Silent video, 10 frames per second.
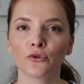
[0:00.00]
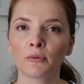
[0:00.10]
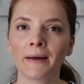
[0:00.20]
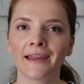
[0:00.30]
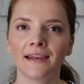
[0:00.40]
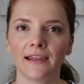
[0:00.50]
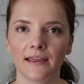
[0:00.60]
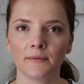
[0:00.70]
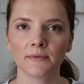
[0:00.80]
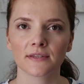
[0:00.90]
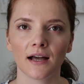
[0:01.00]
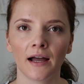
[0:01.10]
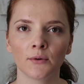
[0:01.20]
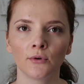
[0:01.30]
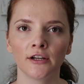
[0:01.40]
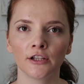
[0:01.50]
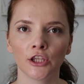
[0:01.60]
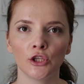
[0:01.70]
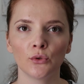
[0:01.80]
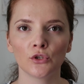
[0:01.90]
for my lips, I will
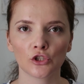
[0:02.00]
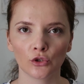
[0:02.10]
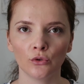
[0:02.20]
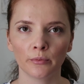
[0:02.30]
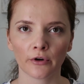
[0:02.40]
use two